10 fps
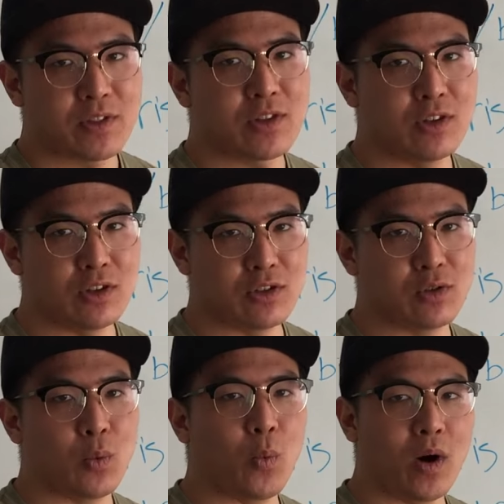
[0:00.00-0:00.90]
to
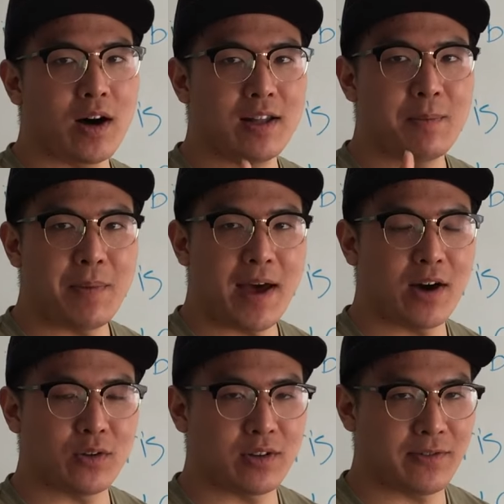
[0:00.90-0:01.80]
lose 1
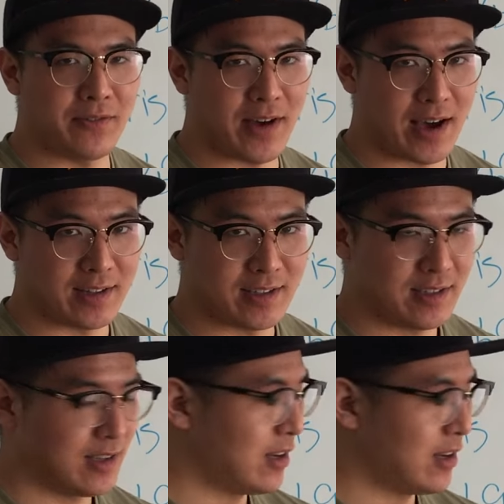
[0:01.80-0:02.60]
pound of fat.